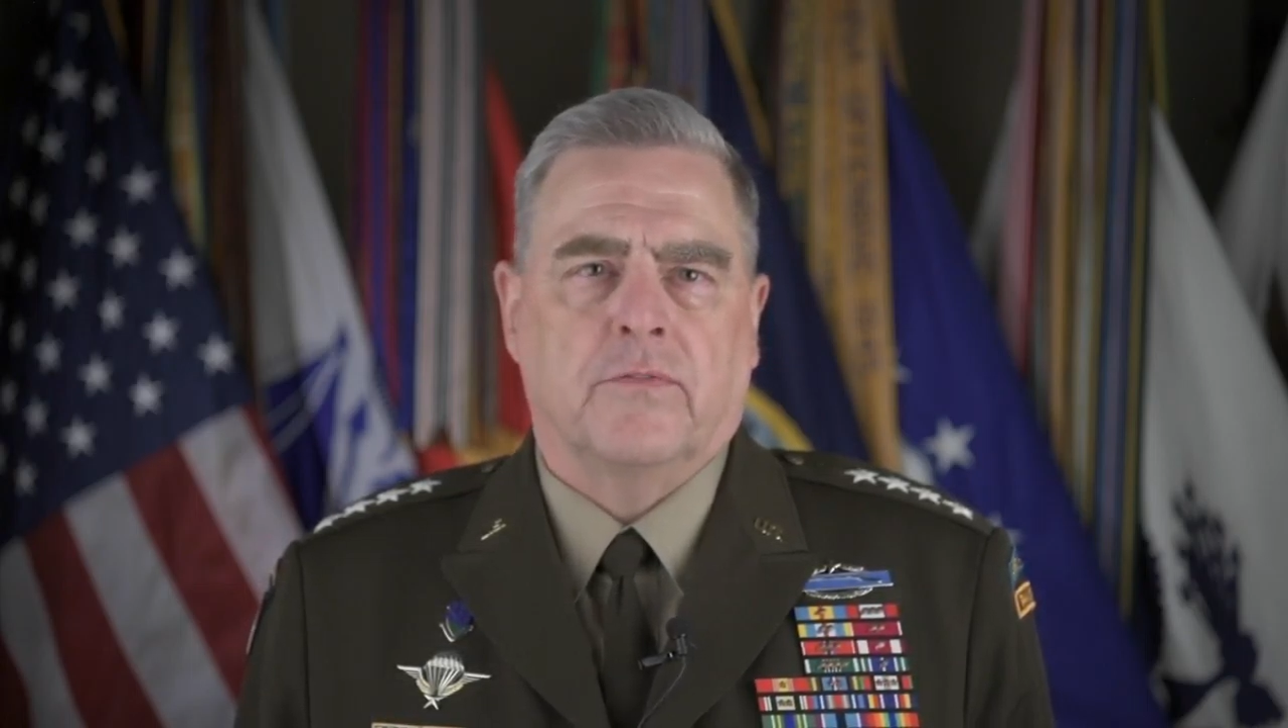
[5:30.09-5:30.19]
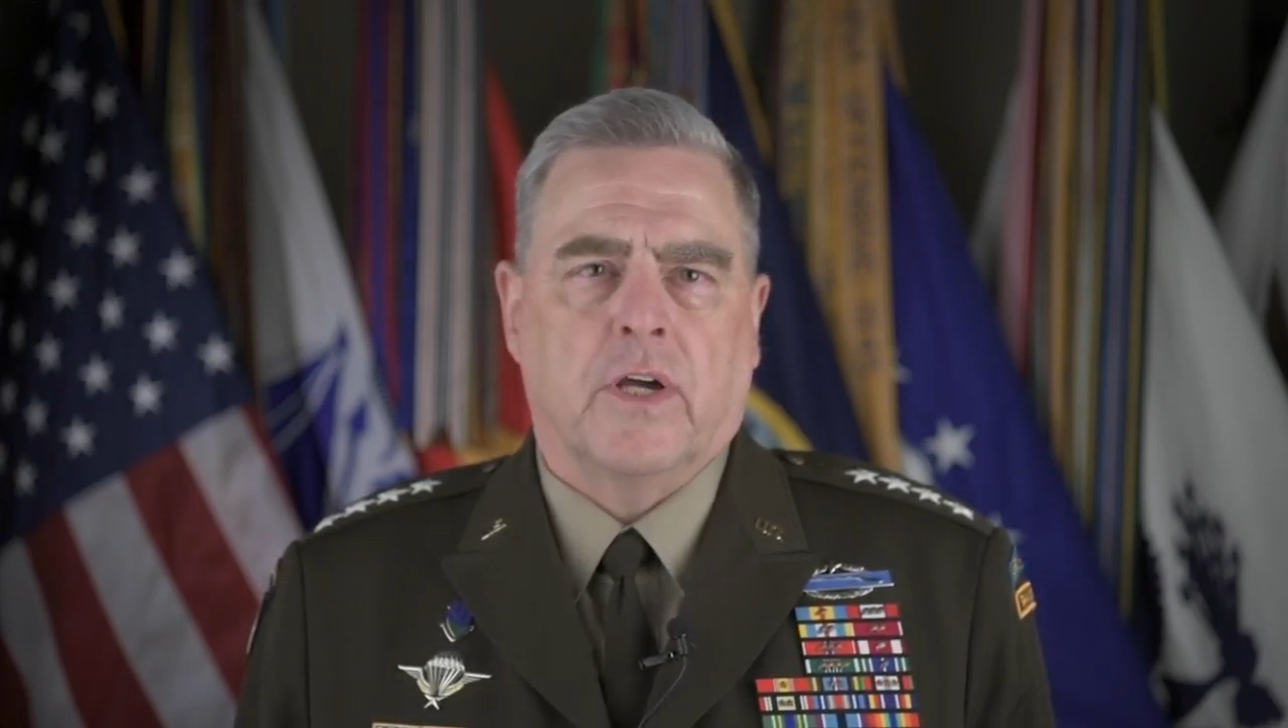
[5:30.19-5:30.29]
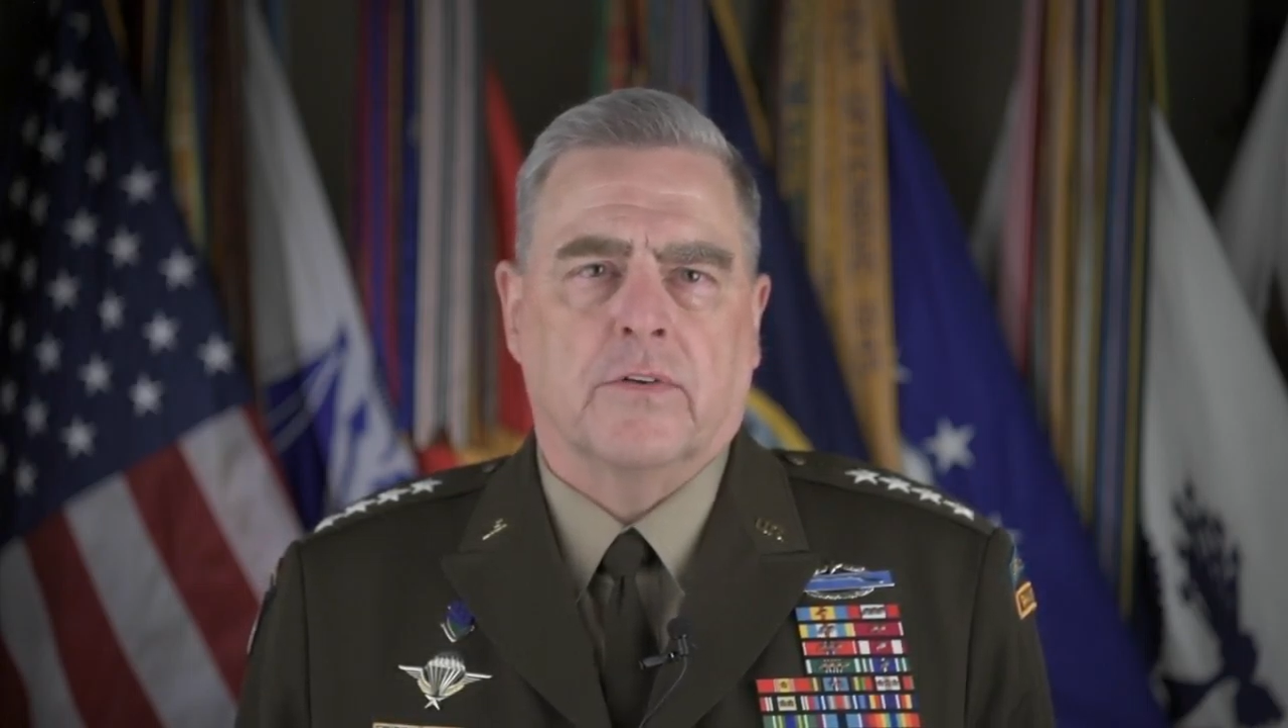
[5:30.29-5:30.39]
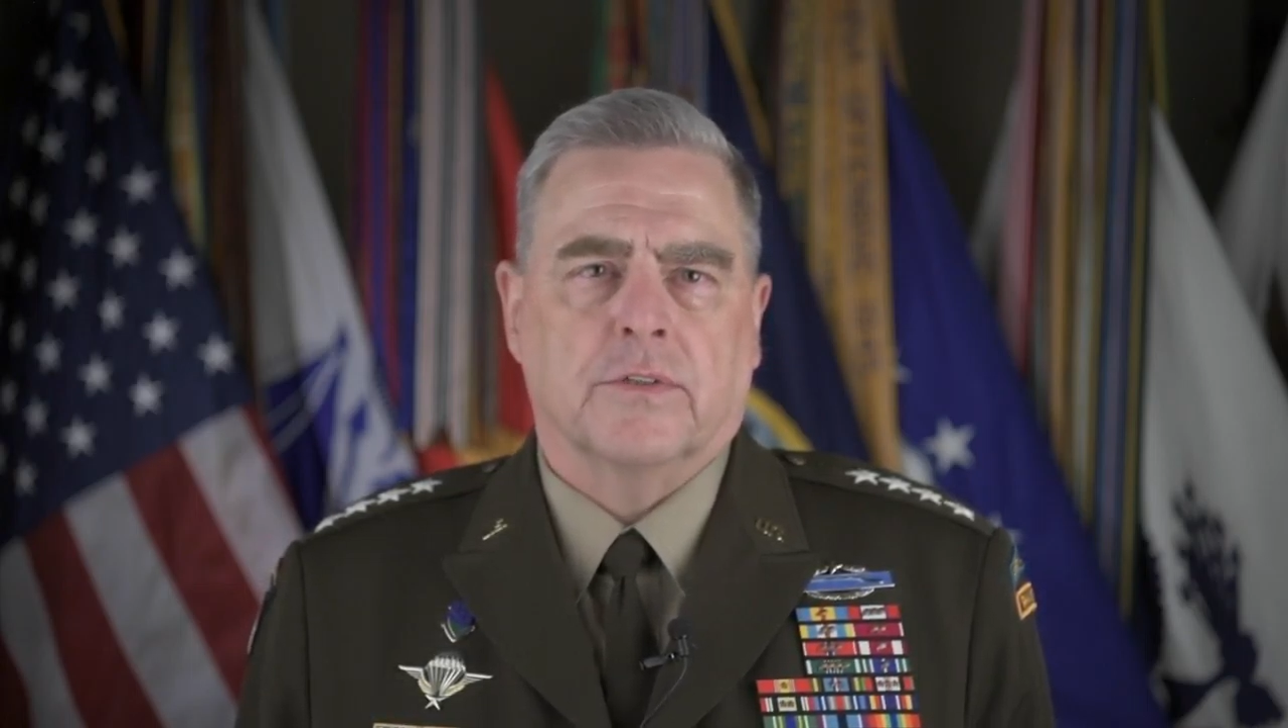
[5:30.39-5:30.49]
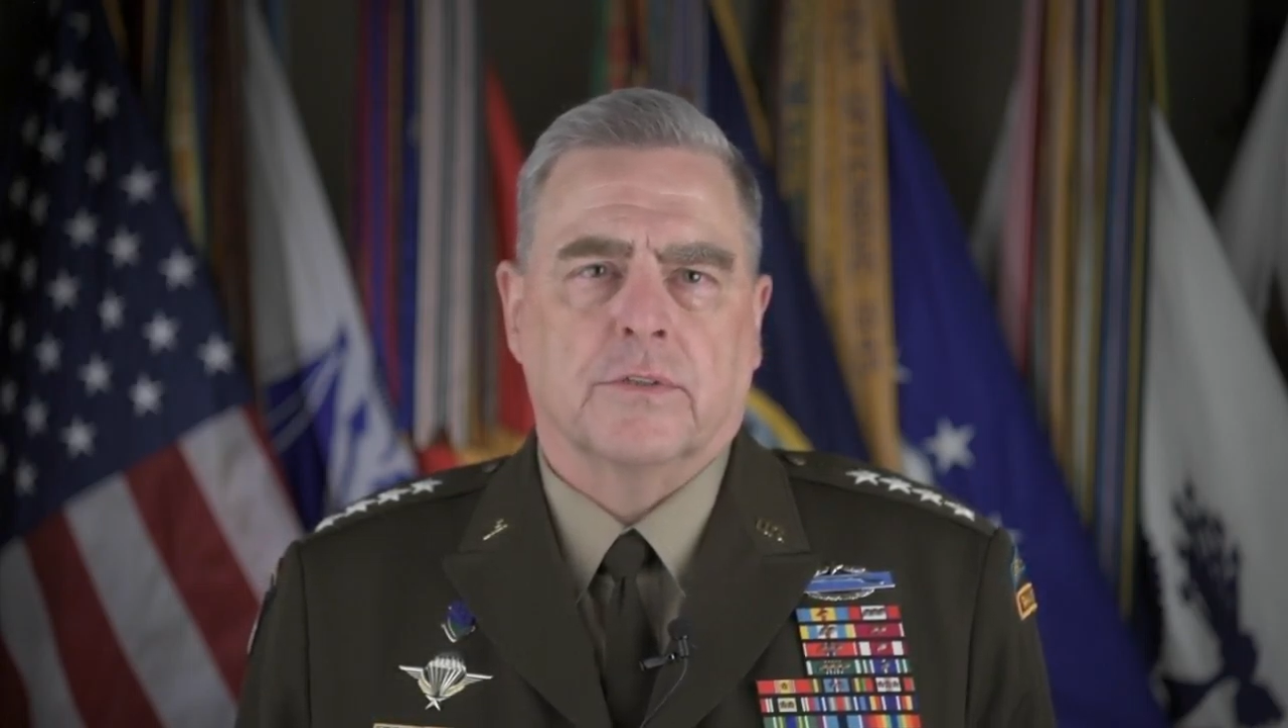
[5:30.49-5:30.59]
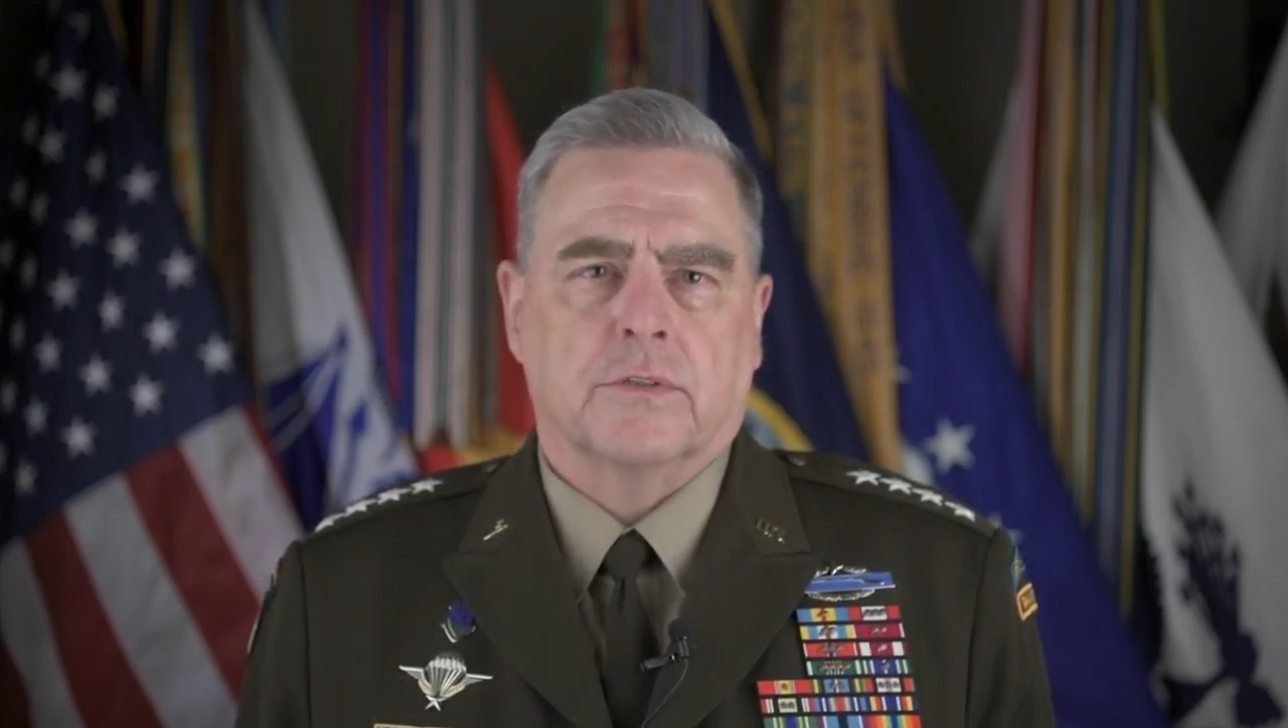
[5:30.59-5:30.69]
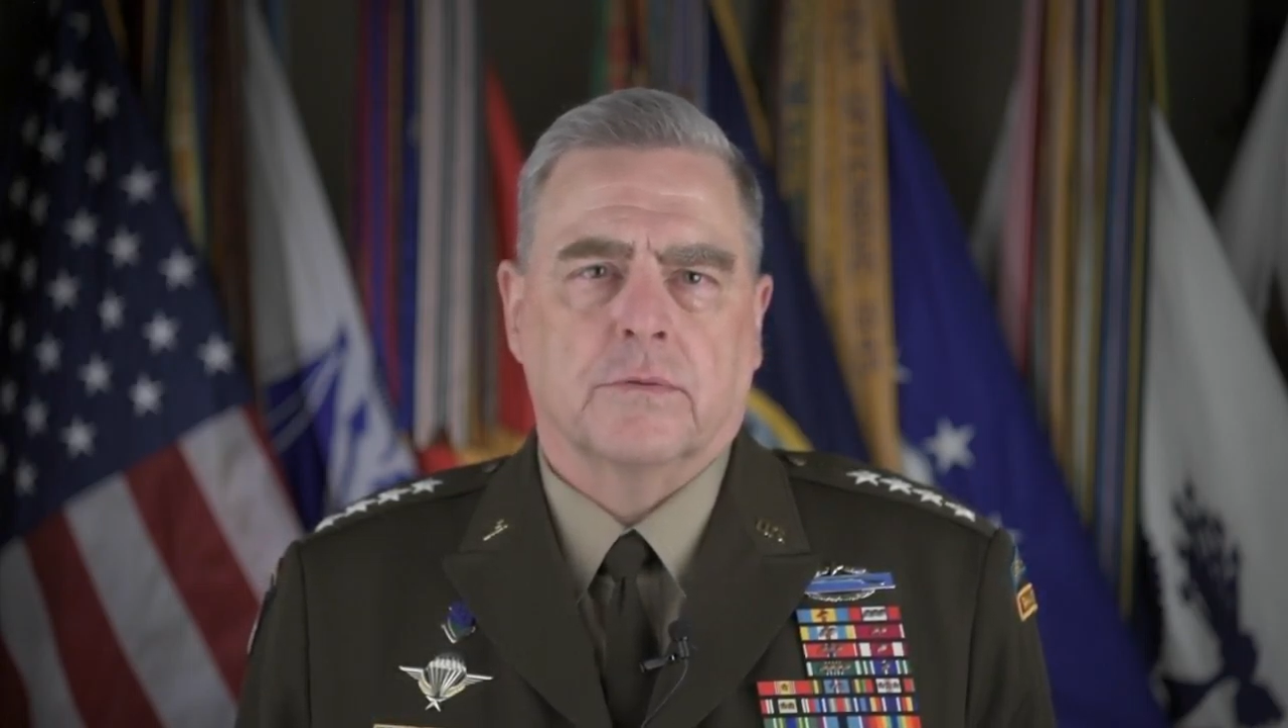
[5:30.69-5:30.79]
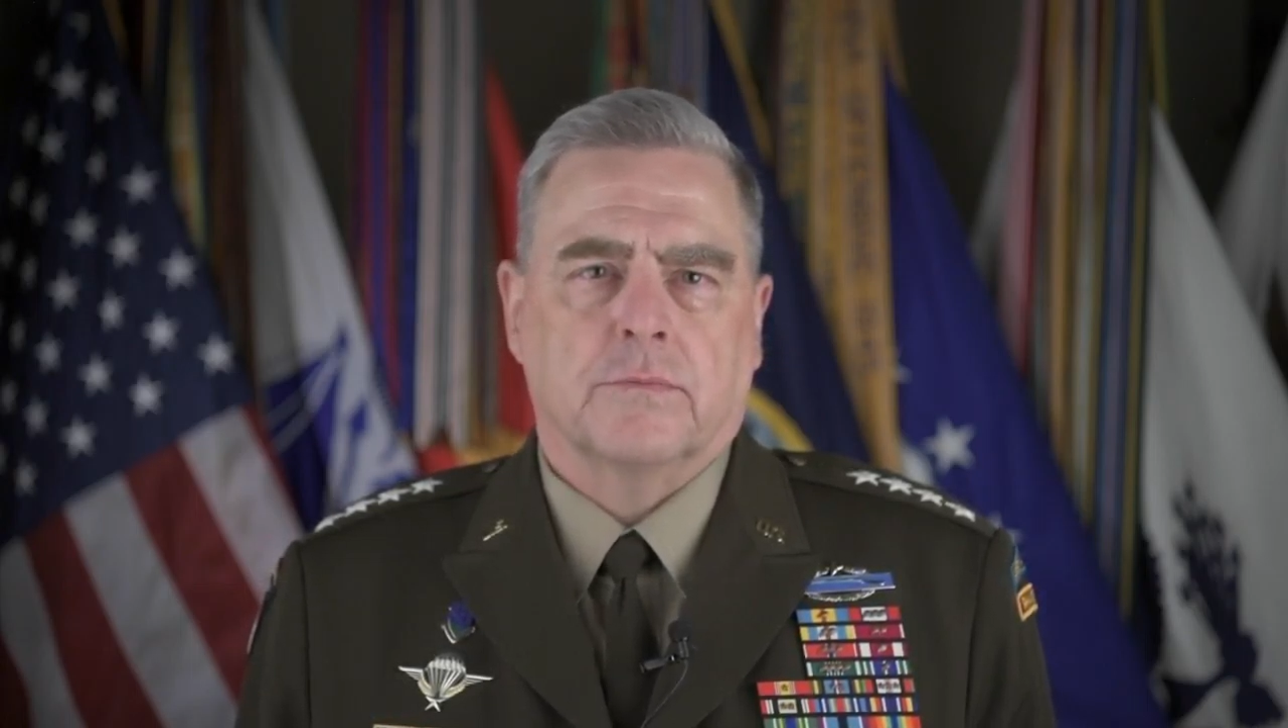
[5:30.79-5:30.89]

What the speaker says: virus.